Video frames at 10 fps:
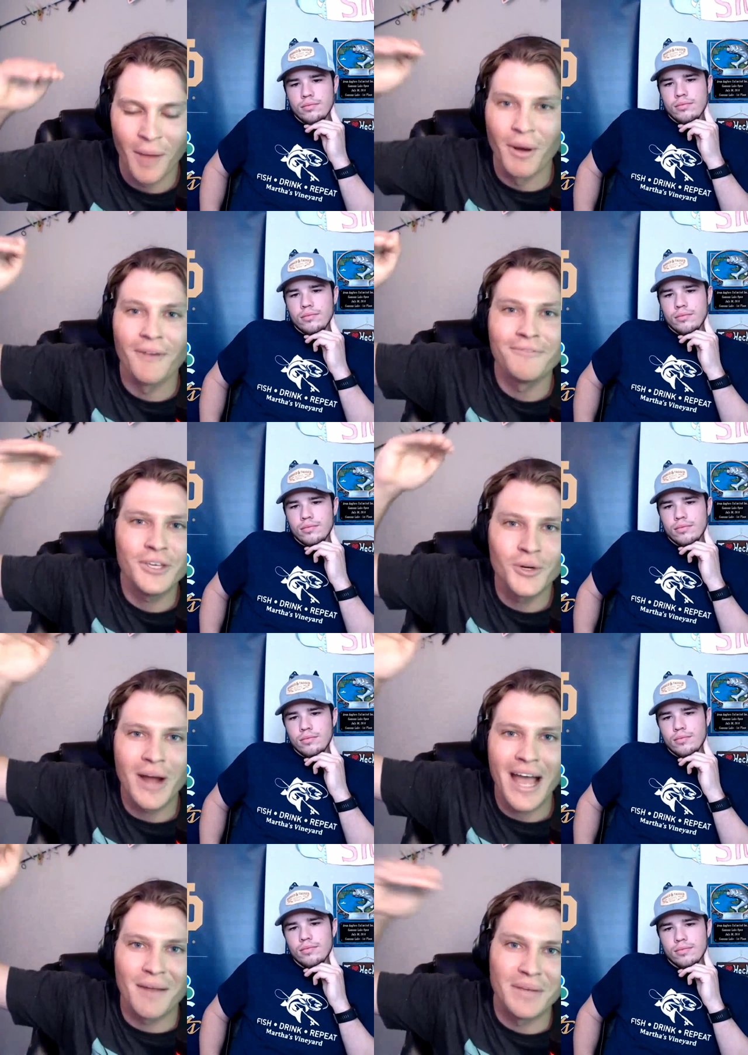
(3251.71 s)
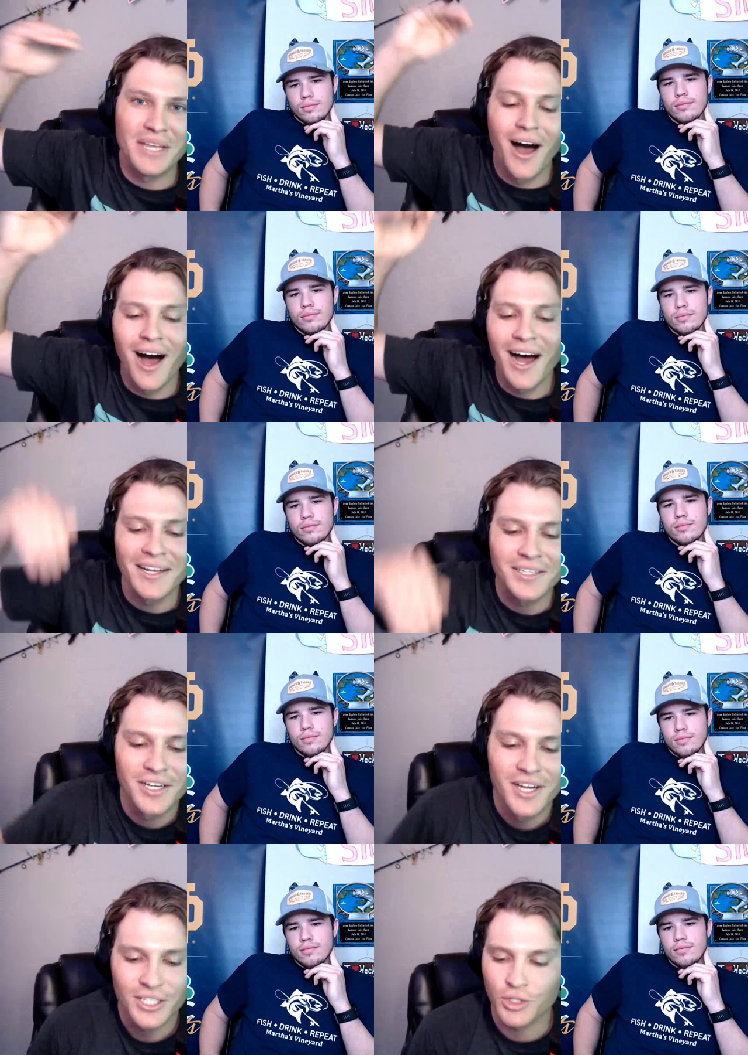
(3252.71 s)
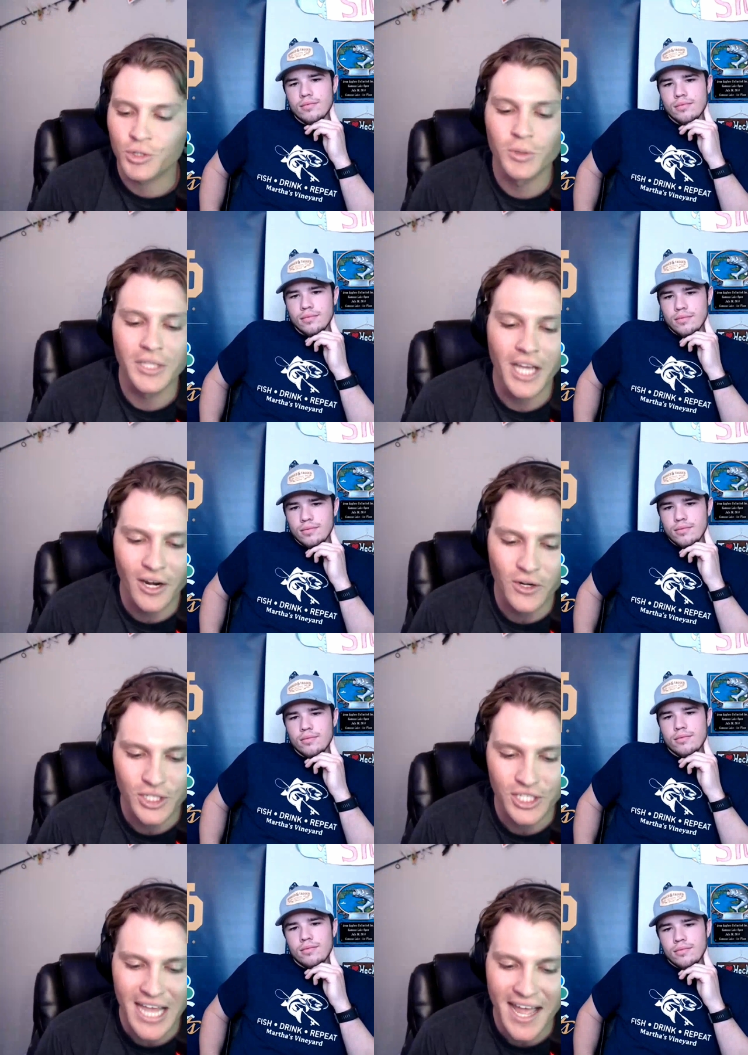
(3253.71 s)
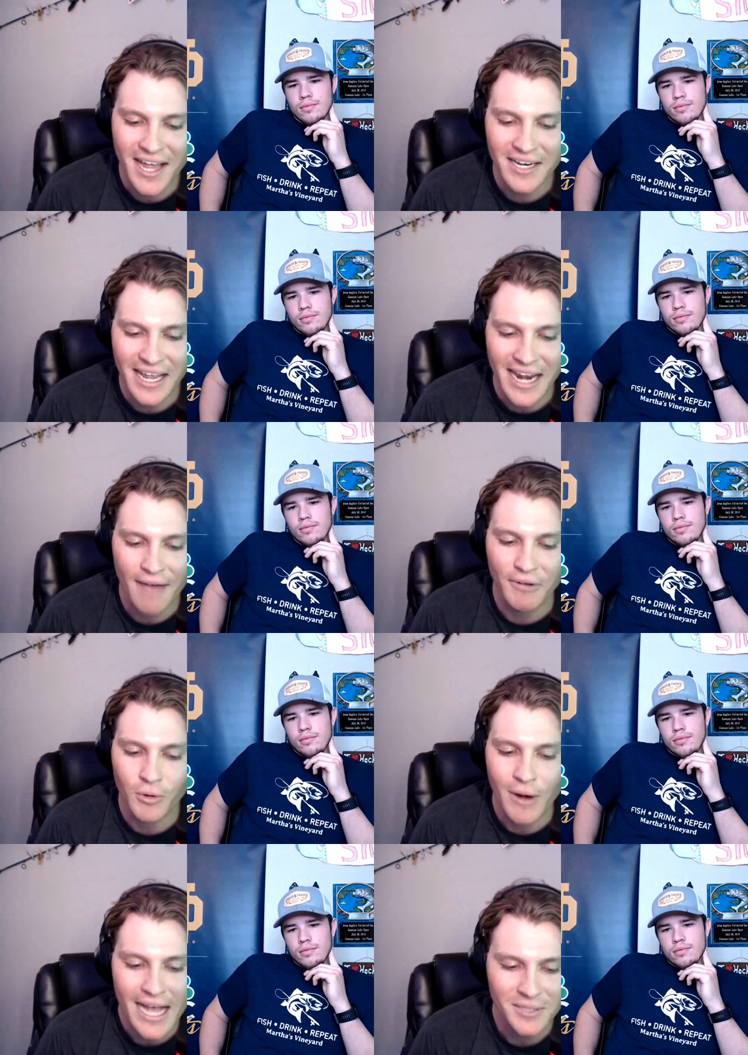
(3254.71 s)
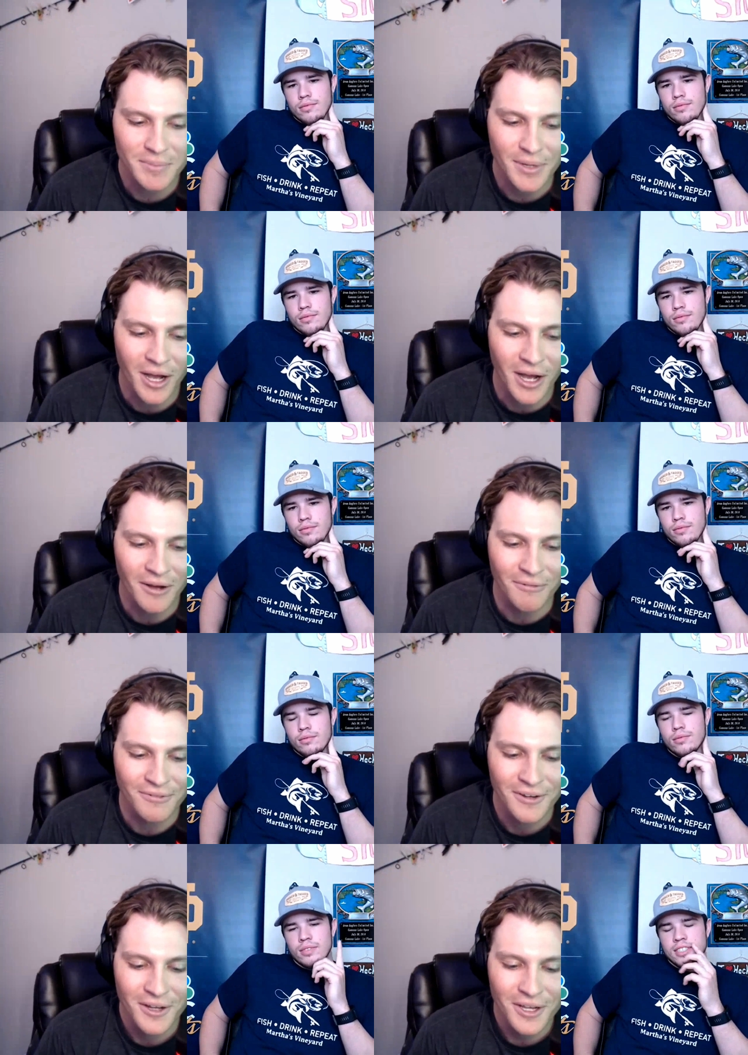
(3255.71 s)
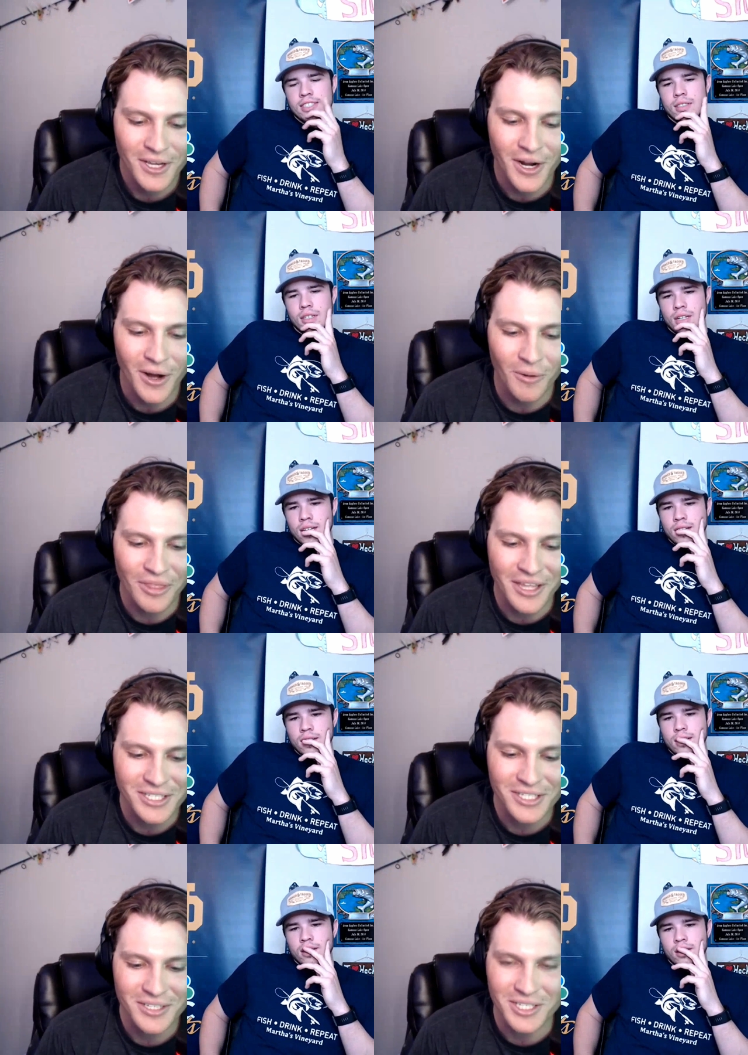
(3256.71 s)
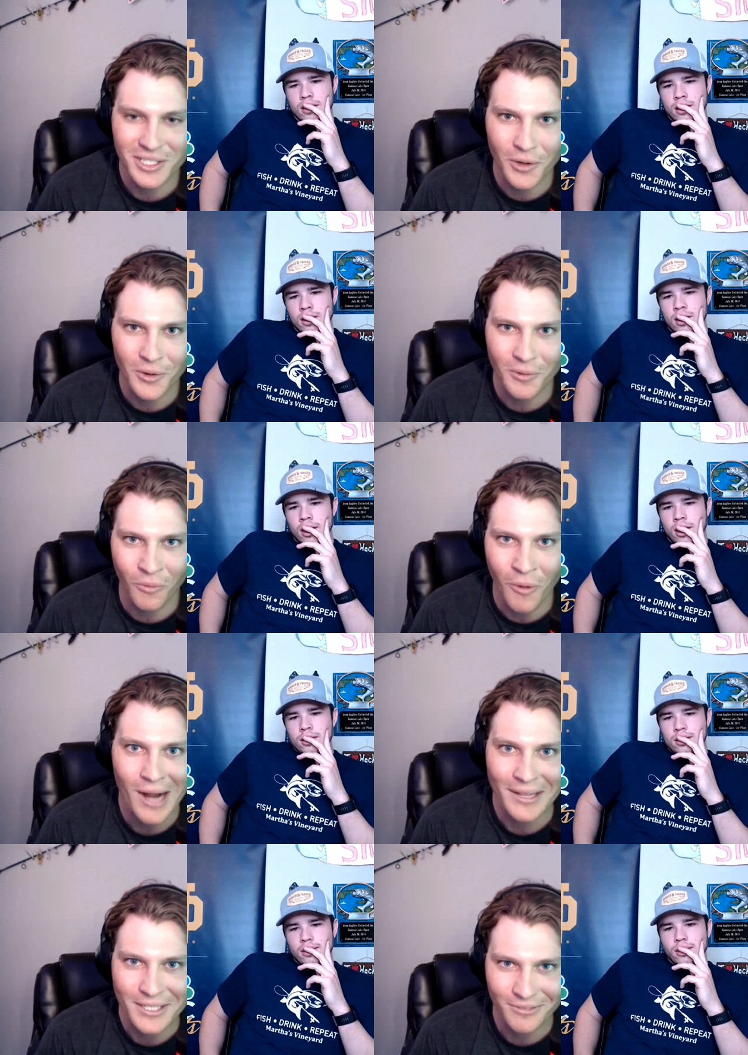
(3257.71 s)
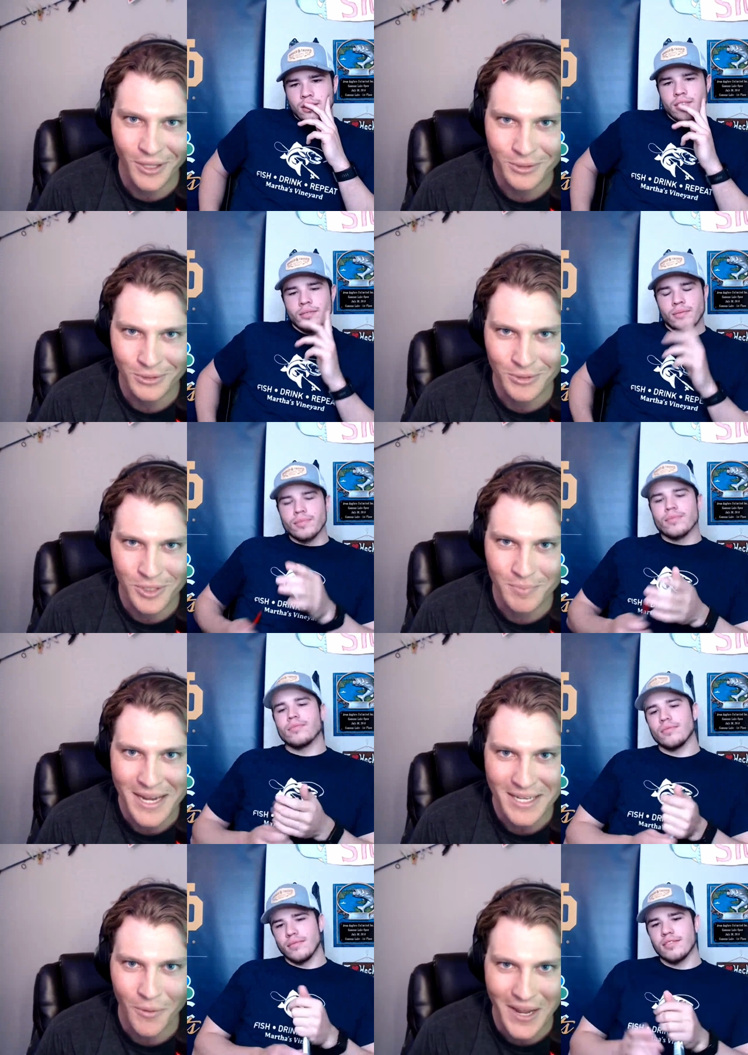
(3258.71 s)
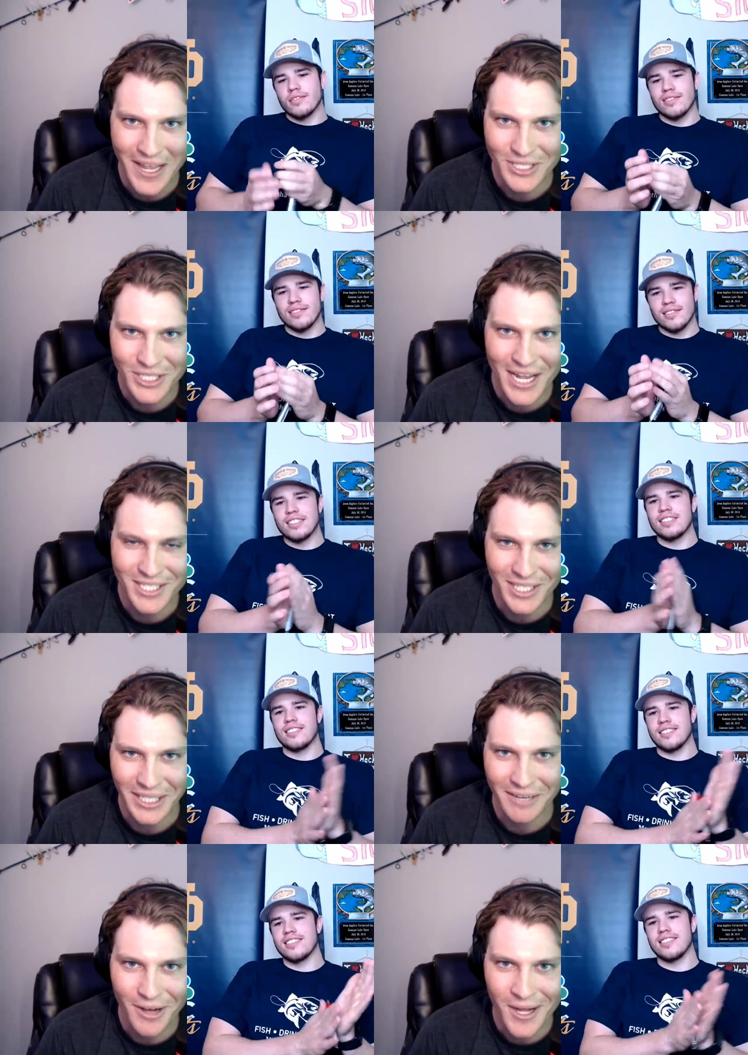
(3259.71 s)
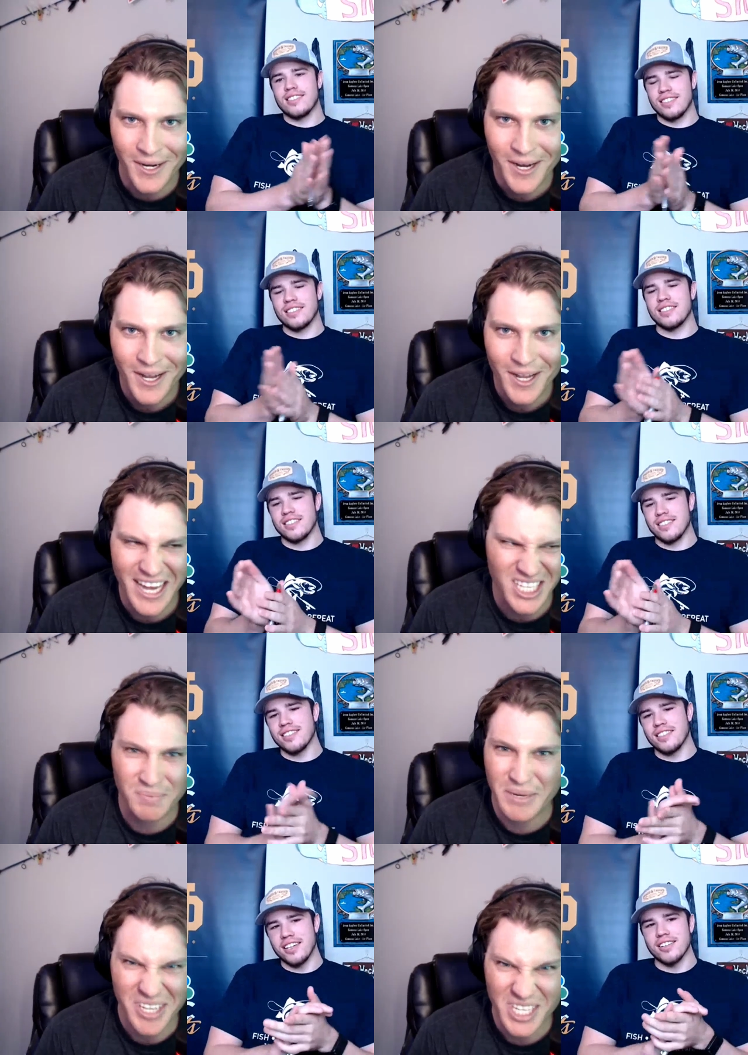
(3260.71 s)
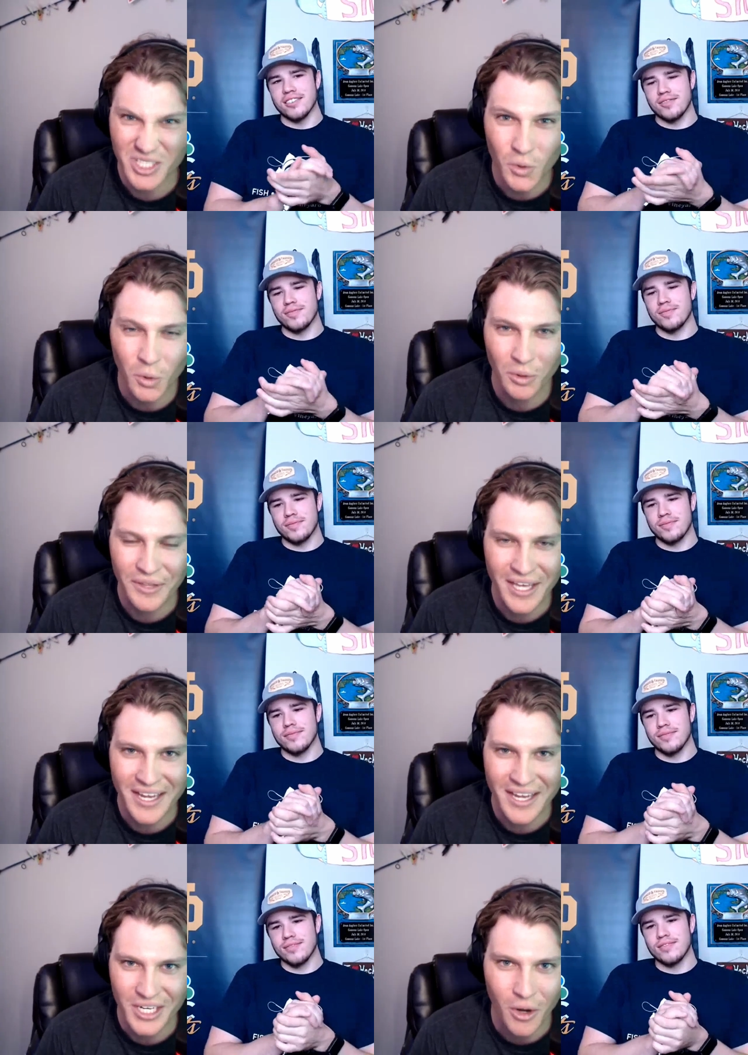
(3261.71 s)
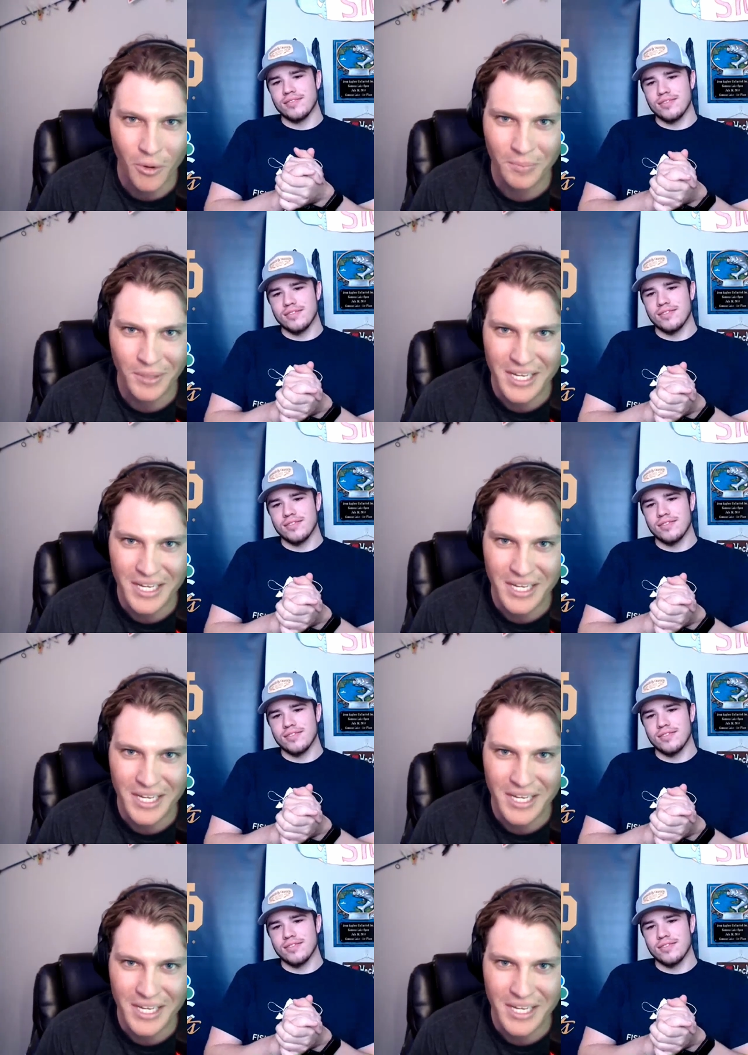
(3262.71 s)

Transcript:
Speaker 1: above you and beyond to truly understand and have a grasp of you know this this little rock that's floating through space that we get a chance to live on experience yeah. cool things and go to